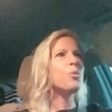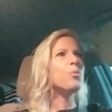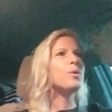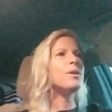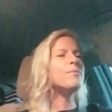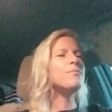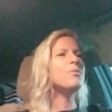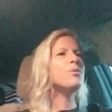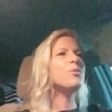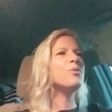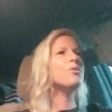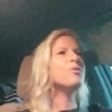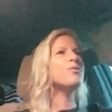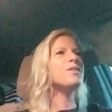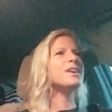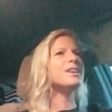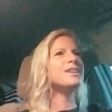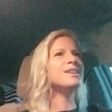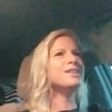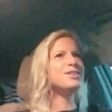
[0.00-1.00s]
we
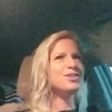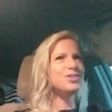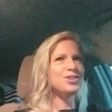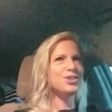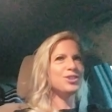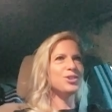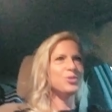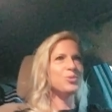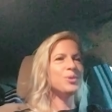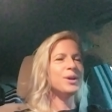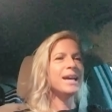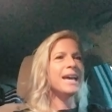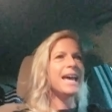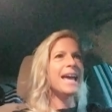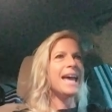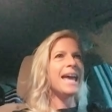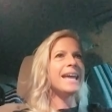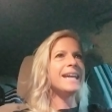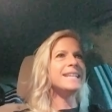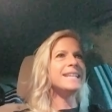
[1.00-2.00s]
move into
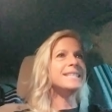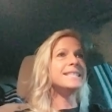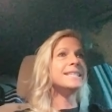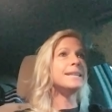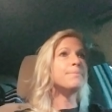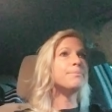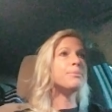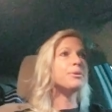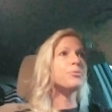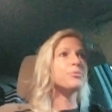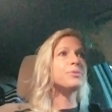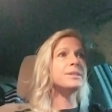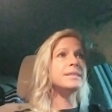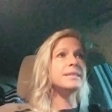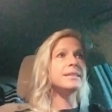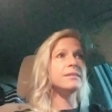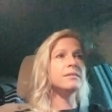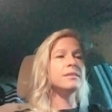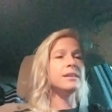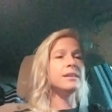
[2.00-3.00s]
a deeper
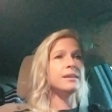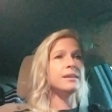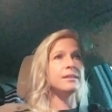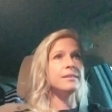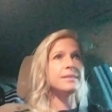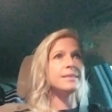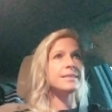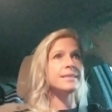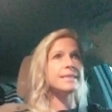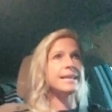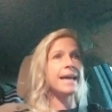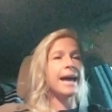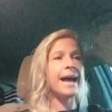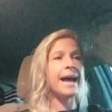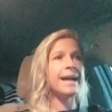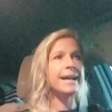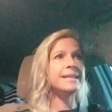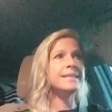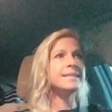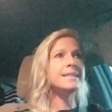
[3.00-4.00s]
resilience,
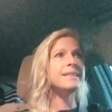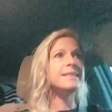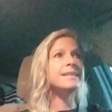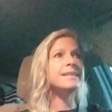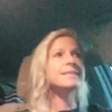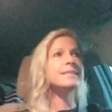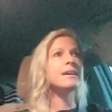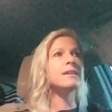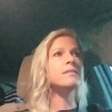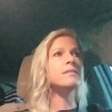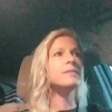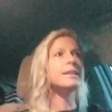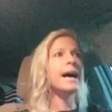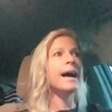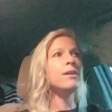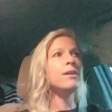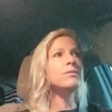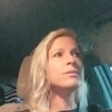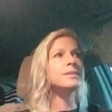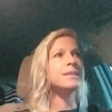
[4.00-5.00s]
and this
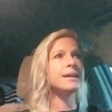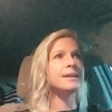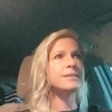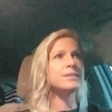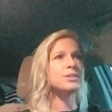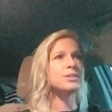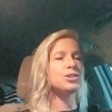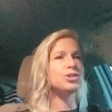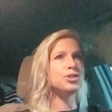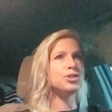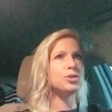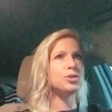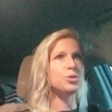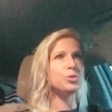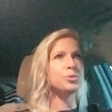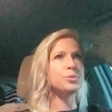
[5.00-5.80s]
allows us to.